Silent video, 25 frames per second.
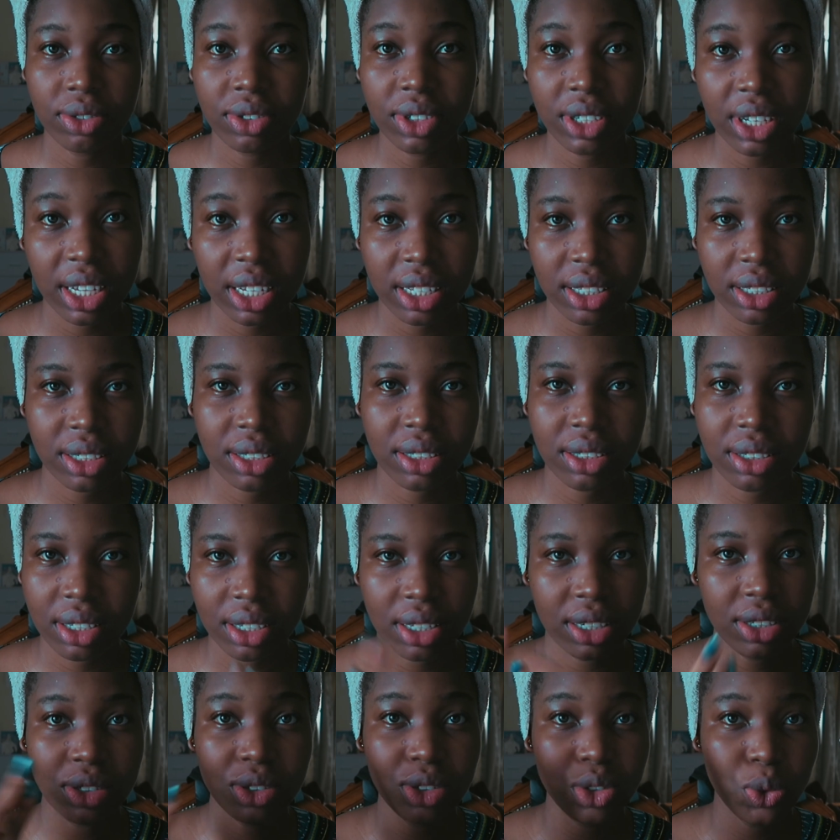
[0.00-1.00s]
forget,
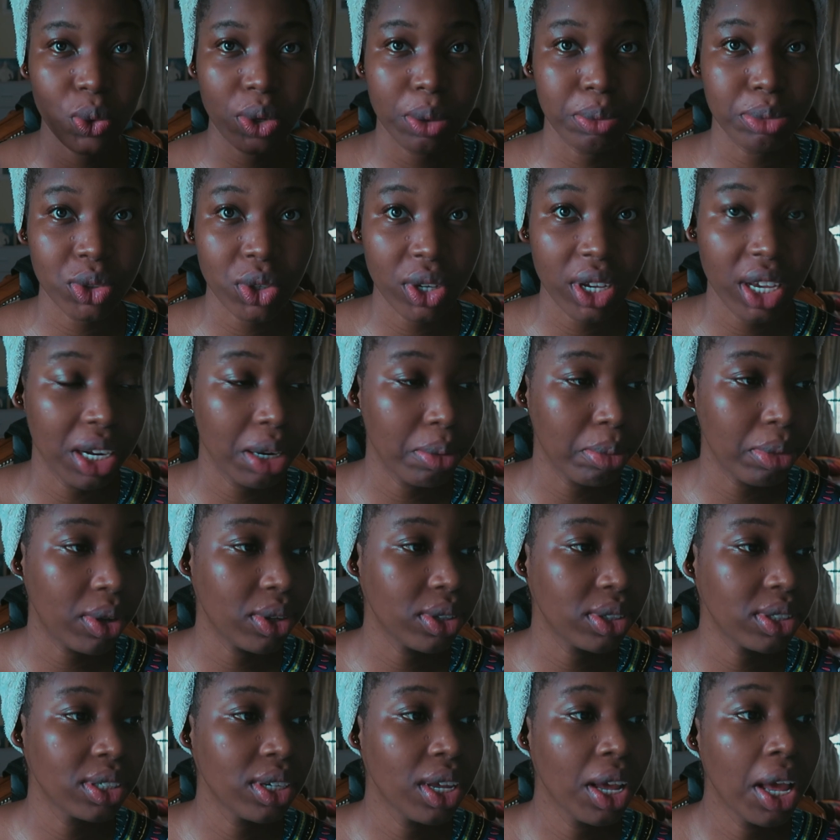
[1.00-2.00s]
I don't know what I'm talking
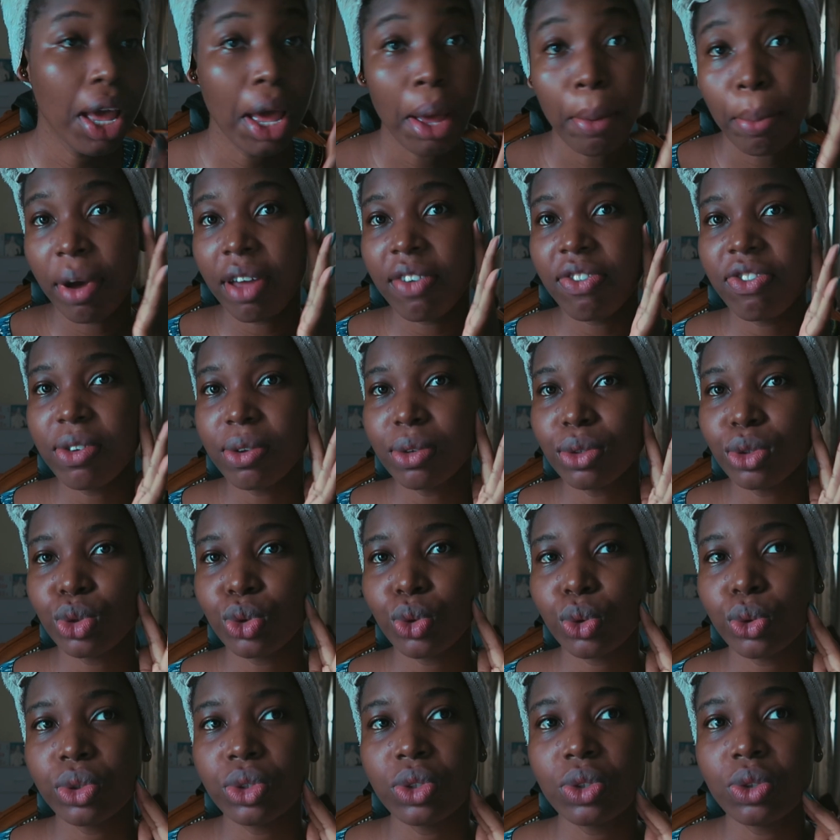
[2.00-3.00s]
about. But it feels
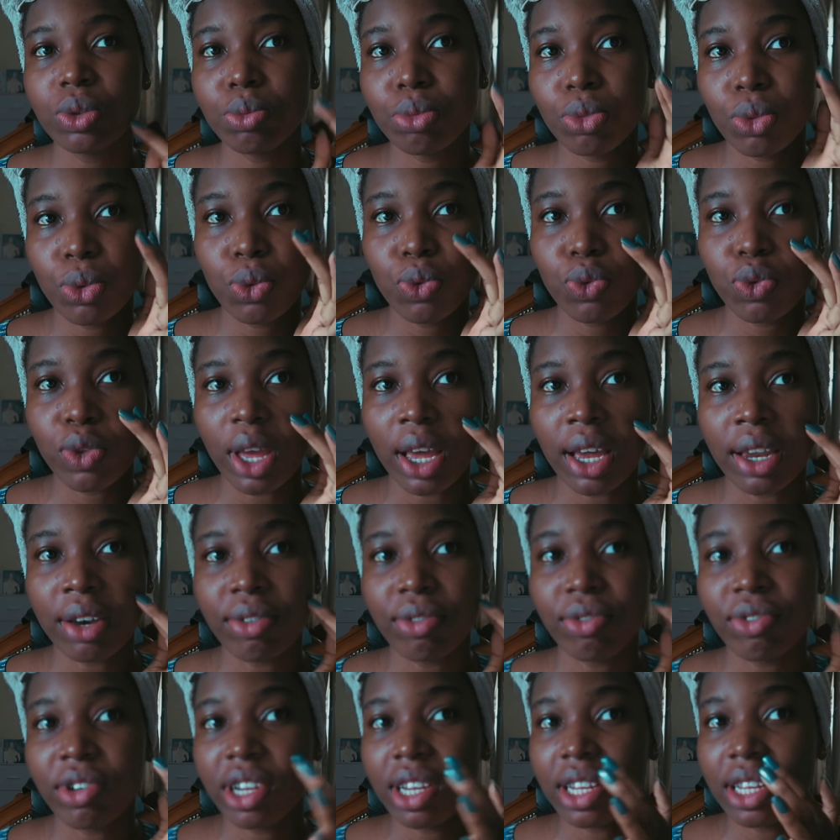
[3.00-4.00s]
so smooth
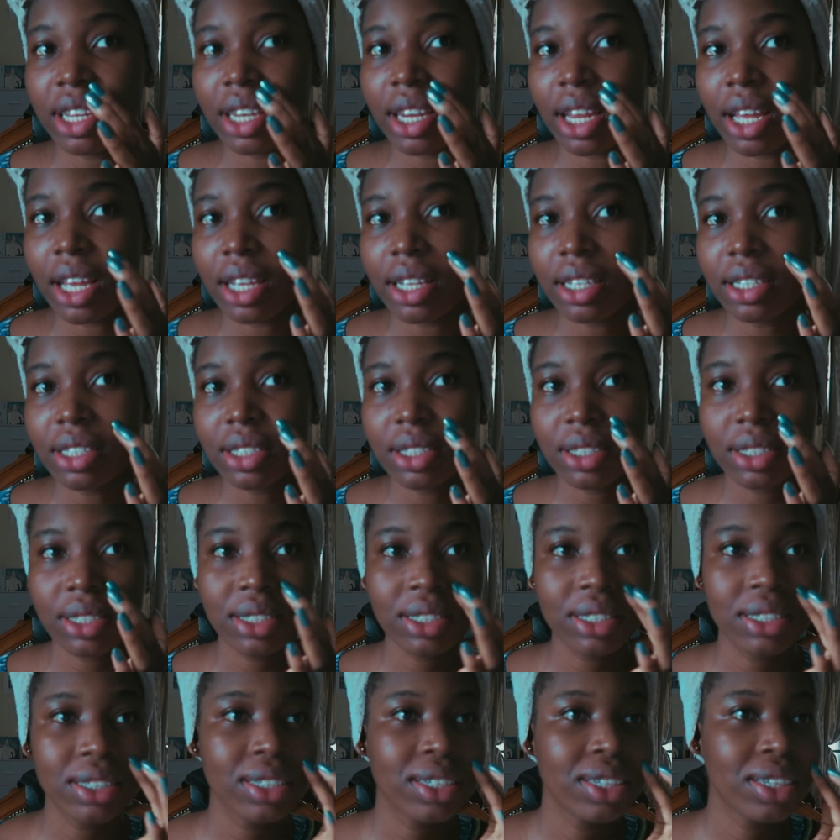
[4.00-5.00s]
and really nice.
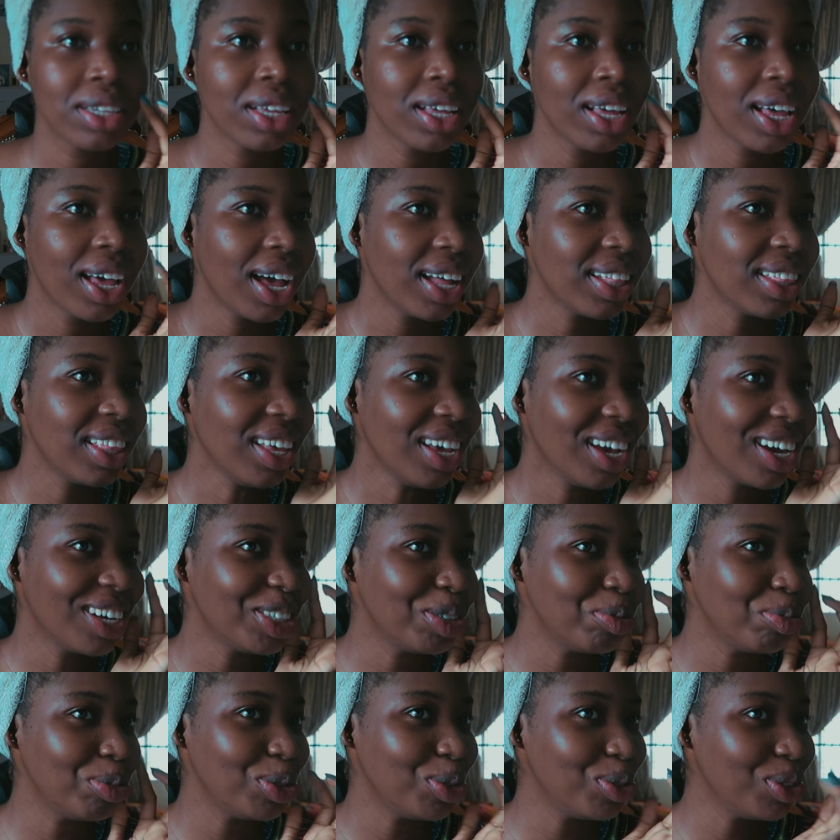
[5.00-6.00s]
I think I
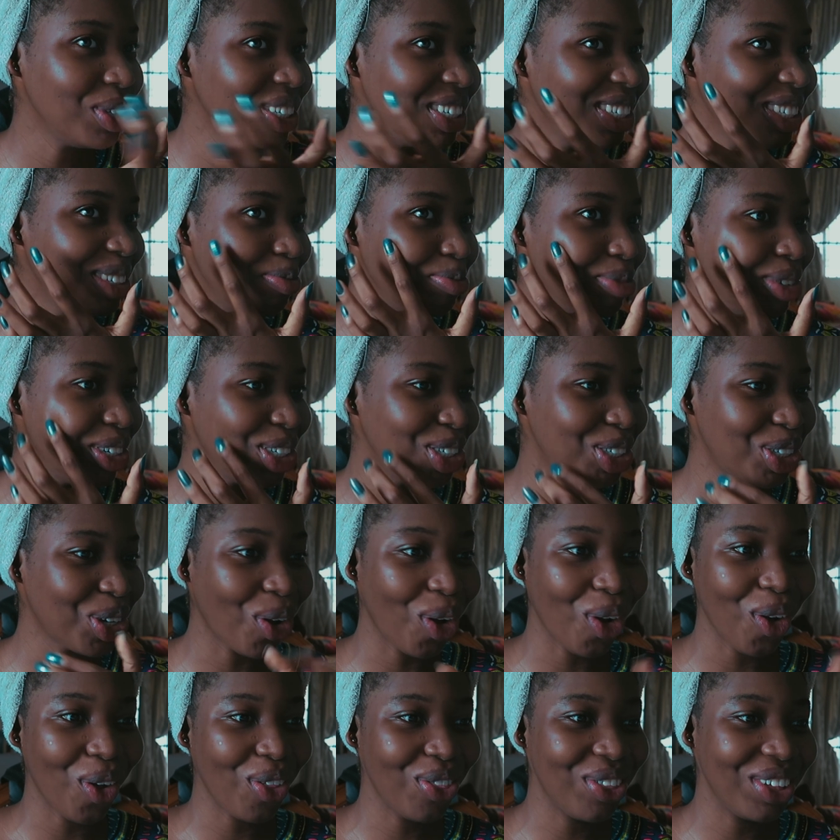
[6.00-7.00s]
should be doing this mixture
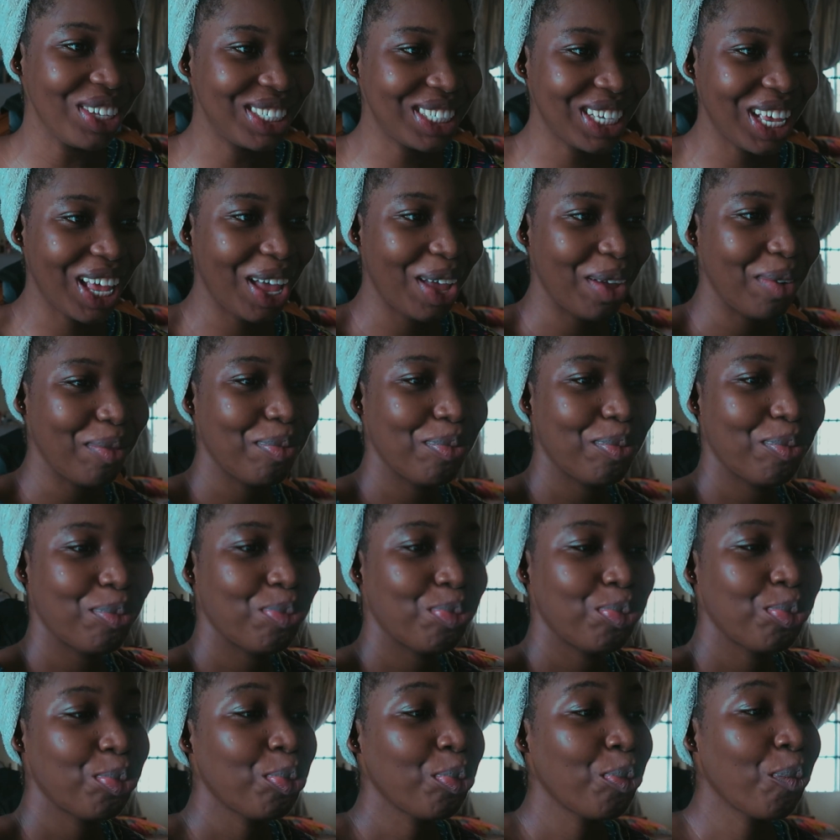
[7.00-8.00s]
all the time.
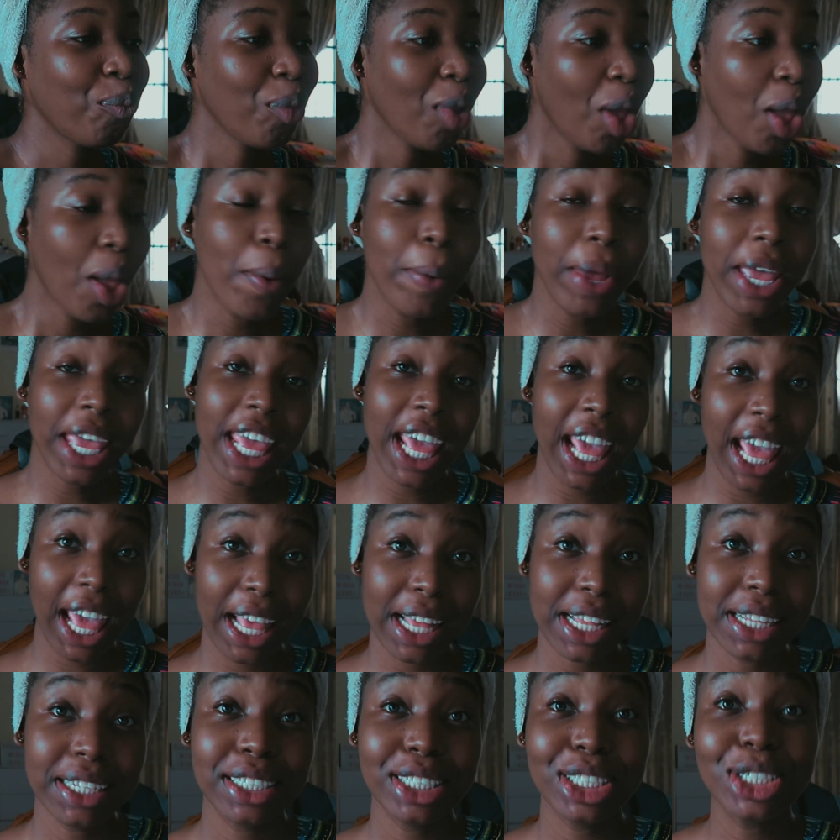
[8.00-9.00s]
But
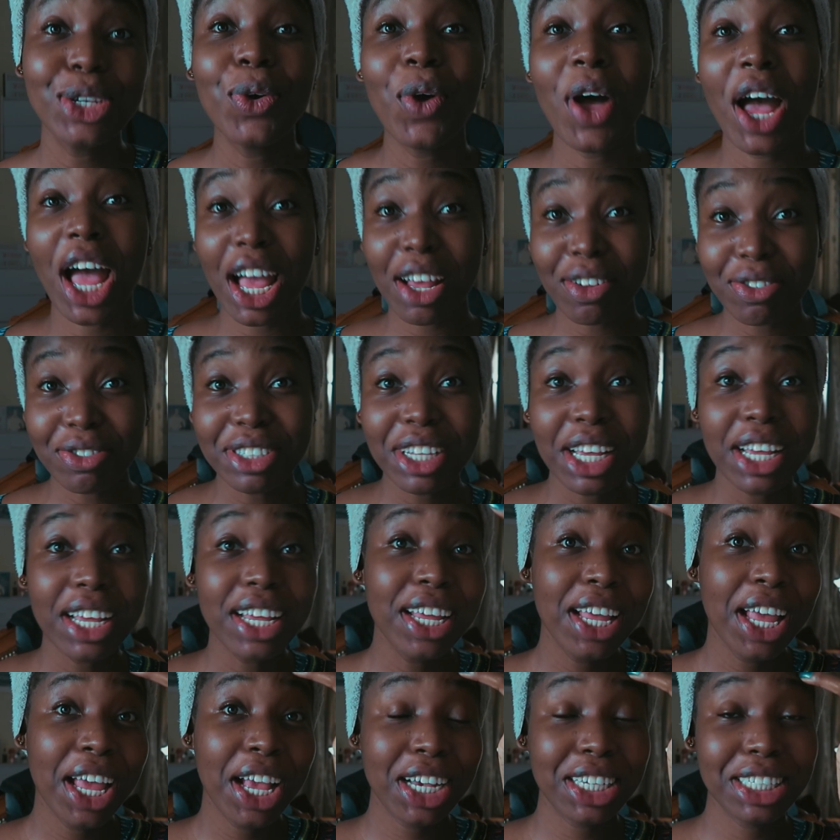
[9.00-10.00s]
yeah, so after,
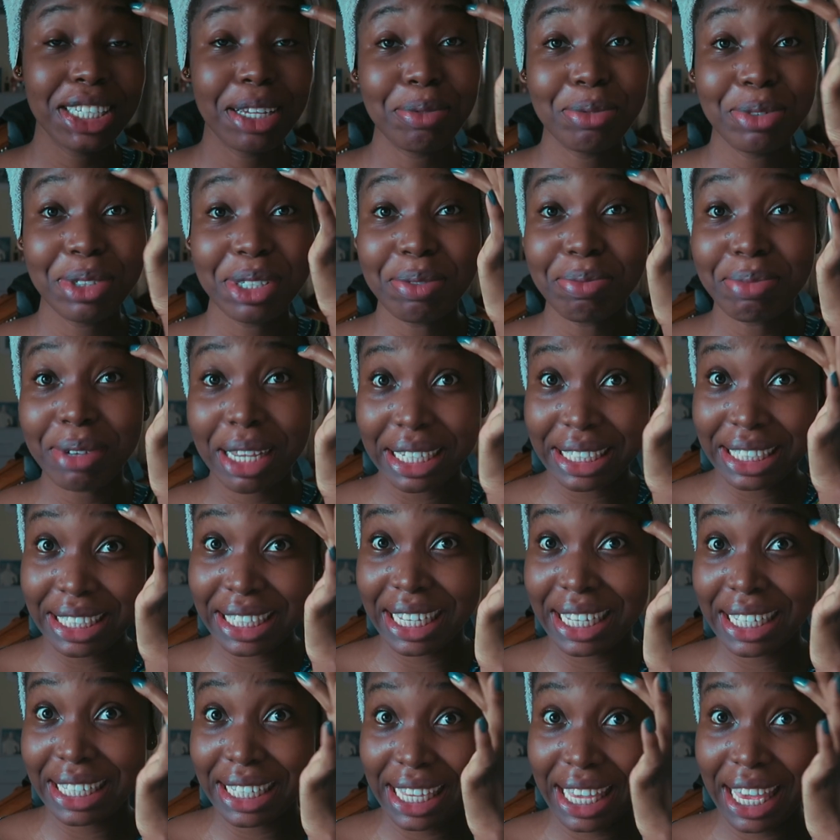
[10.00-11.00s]
because I'm doing my
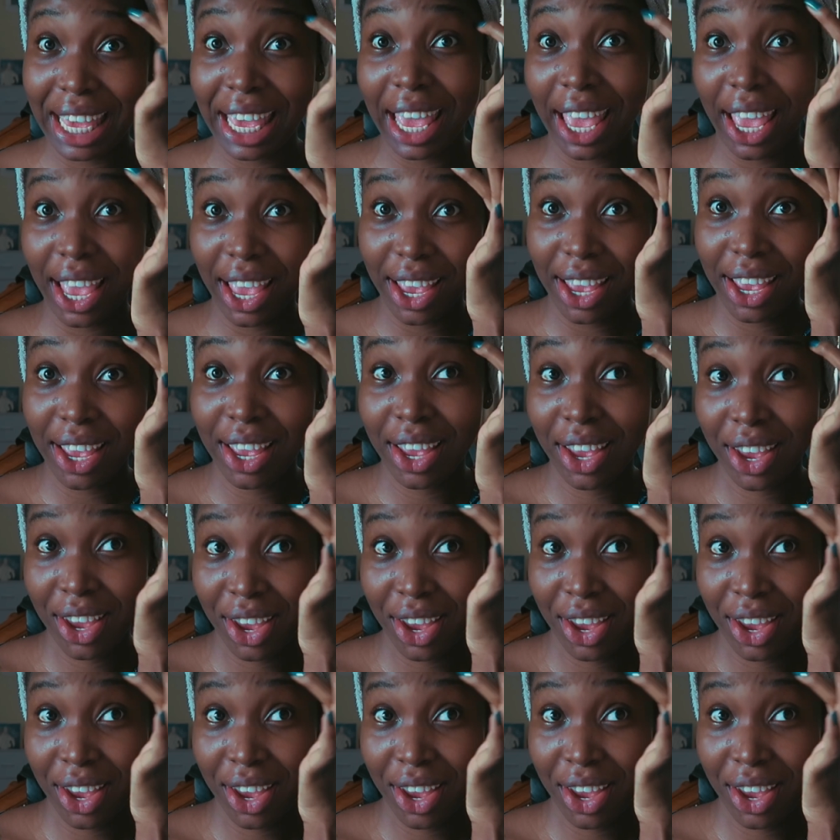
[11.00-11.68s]
skincare